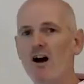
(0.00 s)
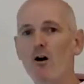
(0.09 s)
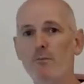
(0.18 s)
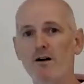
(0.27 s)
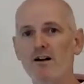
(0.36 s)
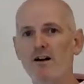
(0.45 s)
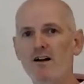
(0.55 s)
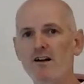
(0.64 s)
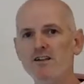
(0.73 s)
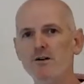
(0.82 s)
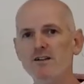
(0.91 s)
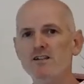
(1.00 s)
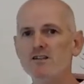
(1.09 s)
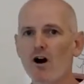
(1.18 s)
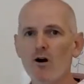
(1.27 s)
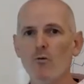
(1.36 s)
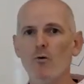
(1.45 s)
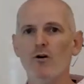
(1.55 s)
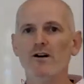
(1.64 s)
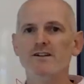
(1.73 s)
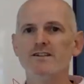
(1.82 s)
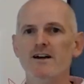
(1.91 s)
helper. So in Star
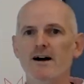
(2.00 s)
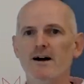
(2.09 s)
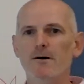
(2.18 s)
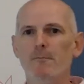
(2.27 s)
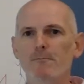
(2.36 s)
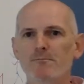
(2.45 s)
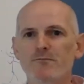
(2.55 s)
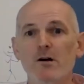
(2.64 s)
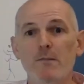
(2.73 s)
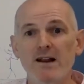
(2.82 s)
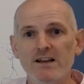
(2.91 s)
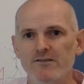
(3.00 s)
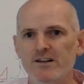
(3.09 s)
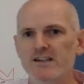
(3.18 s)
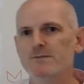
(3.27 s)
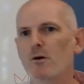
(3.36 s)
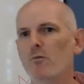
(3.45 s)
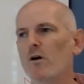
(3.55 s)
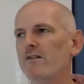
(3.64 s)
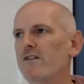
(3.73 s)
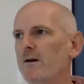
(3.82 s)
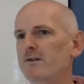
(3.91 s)
Wars, there are many of these, but one
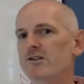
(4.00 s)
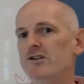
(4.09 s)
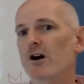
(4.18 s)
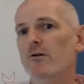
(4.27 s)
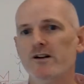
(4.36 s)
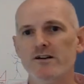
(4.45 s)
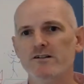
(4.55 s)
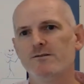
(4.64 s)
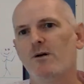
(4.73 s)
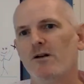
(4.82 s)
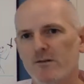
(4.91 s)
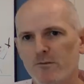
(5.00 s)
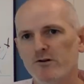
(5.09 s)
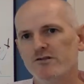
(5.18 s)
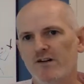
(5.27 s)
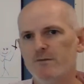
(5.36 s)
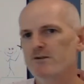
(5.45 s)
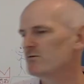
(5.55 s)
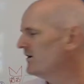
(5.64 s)
of them is Yoda. It's probably the most famous